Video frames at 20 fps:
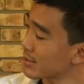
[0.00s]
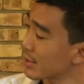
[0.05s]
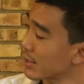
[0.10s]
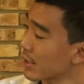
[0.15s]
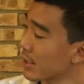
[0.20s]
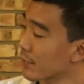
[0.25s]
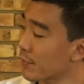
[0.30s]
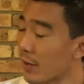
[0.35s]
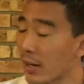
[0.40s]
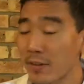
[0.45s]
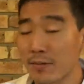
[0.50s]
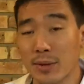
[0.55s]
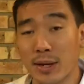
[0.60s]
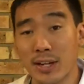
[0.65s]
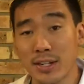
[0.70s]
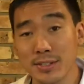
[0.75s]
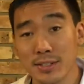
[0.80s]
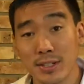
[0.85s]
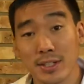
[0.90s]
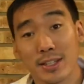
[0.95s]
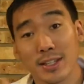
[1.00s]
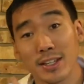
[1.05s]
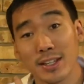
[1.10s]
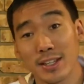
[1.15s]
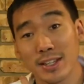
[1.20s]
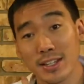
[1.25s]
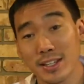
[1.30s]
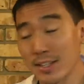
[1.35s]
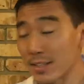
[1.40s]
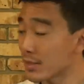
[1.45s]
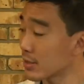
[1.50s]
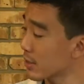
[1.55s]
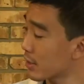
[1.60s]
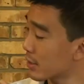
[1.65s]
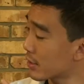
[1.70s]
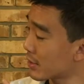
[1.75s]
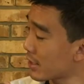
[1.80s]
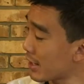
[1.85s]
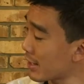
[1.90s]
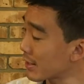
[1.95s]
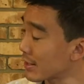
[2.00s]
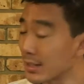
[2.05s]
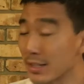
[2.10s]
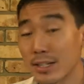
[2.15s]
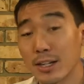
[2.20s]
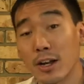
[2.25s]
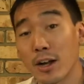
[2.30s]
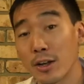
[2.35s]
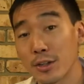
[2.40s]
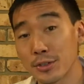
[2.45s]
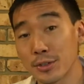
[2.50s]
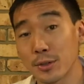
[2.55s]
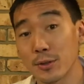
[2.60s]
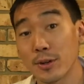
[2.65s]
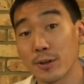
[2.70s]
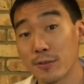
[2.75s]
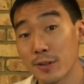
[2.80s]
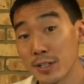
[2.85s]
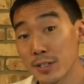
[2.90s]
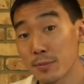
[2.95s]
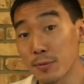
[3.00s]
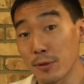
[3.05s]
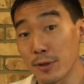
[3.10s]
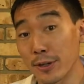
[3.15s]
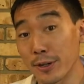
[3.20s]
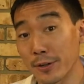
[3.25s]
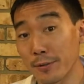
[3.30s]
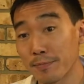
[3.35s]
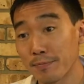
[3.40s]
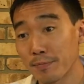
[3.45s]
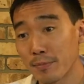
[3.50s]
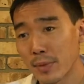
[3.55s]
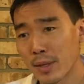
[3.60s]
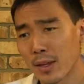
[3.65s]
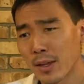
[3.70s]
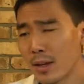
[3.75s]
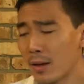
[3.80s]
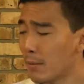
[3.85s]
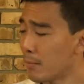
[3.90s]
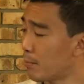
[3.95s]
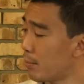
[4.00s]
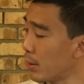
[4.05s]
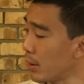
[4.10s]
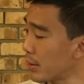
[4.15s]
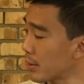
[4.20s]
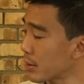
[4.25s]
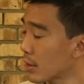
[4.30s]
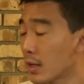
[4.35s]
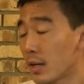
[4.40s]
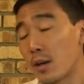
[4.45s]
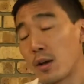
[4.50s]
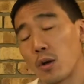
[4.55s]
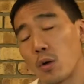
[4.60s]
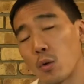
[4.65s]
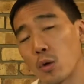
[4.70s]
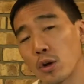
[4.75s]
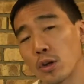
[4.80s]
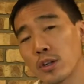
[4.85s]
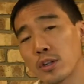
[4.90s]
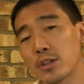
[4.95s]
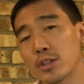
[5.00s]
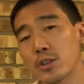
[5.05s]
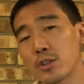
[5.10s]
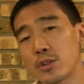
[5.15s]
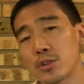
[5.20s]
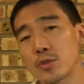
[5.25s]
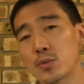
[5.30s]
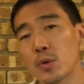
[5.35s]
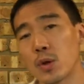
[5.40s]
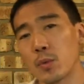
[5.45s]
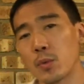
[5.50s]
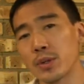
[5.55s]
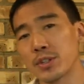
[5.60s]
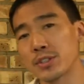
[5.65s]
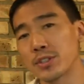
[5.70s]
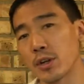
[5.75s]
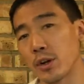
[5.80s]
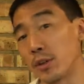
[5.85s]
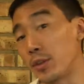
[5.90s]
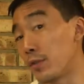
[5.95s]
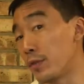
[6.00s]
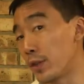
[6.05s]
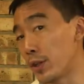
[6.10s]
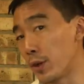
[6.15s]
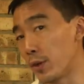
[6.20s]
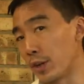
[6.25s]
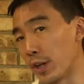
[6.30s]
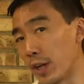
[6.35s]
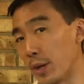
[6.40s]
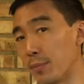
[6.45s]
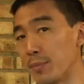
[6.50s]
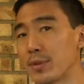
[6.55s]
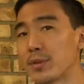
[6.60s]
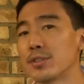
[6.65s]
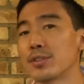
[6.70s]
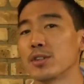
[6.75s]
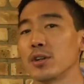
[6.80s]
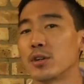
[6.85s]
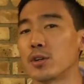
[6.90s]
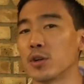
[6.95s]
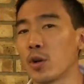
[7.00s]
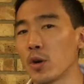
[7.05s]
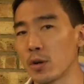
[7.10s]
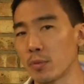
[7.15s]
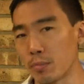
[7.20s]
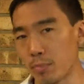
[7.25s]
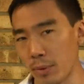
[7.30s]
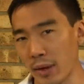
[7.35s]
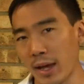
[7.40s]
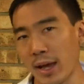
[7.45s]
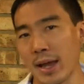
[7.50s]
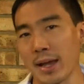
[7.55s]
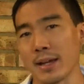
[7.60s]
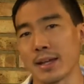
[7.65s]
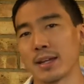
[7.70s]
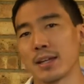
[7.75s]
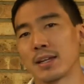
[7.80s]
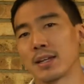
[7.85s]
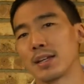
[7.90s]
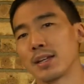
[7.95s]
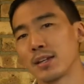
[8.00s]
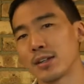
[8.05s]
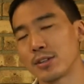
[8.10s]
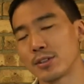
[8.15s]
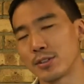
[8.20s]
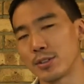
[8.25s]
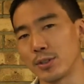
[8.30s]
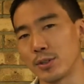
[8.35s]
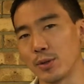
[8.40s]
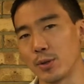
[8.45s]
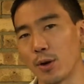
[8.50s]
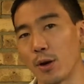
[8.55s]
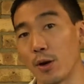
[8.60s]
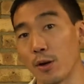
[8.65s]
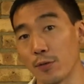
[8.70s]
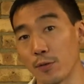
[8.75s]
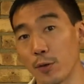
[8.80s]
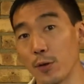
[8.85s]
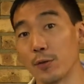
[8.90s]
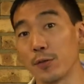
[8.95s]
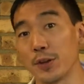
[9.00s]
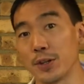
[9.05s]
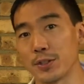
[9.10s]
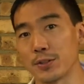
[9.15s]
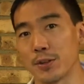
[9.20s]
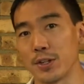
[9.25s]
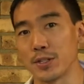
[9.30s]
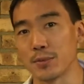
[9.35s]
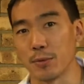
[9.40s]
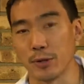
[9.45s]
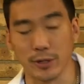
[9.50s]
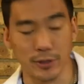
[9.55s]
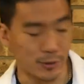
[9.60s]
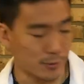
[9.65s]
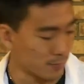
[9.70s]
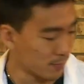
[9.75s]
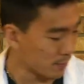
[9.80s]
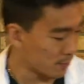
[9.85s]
N95 mask is technically also a respirator. But we're going to use what we saw in the video game, so going back to our full-face respirator.